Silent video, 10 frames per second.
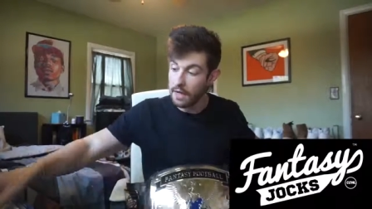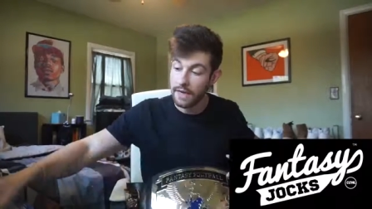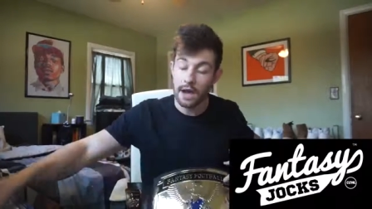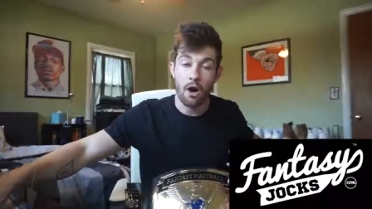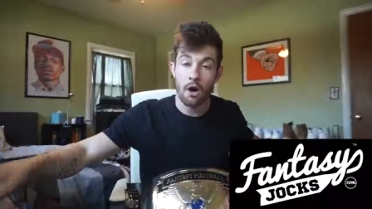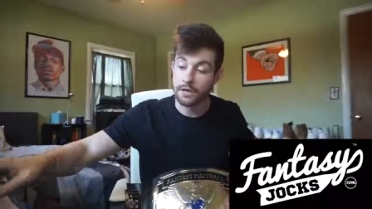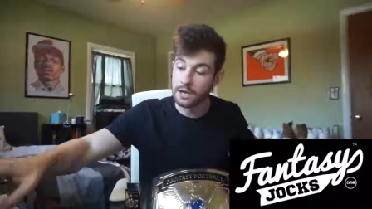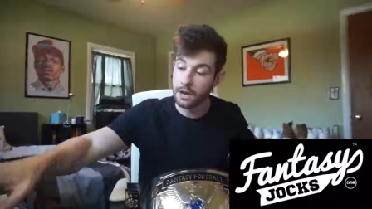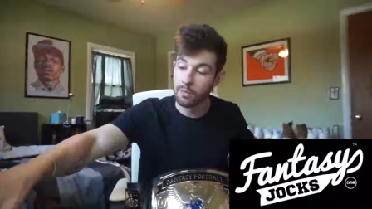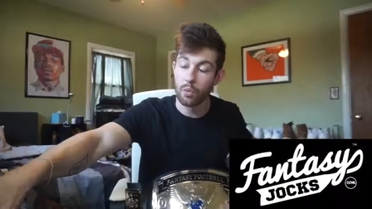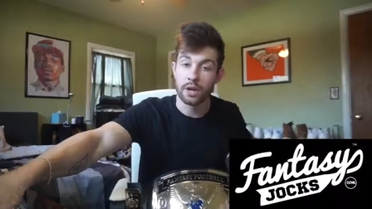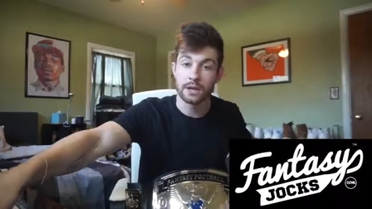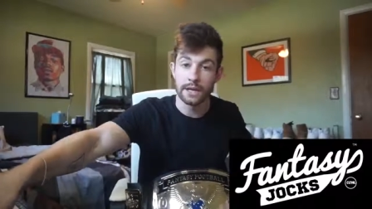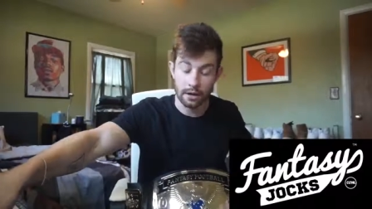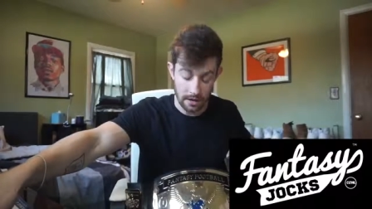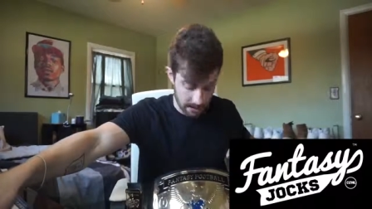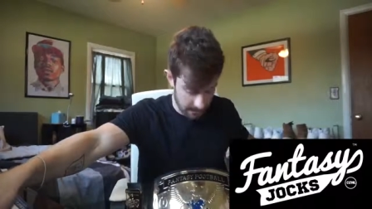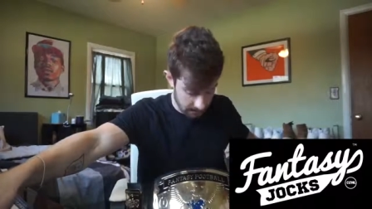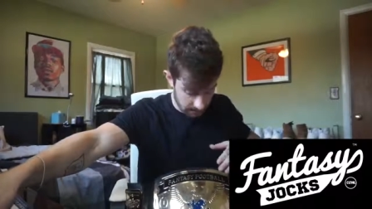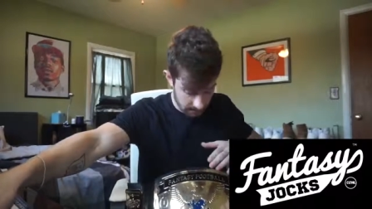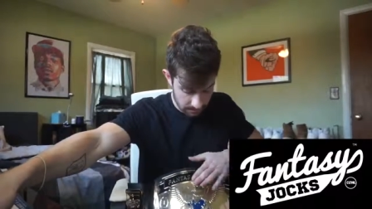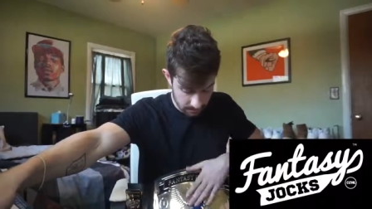They are the #1 leader in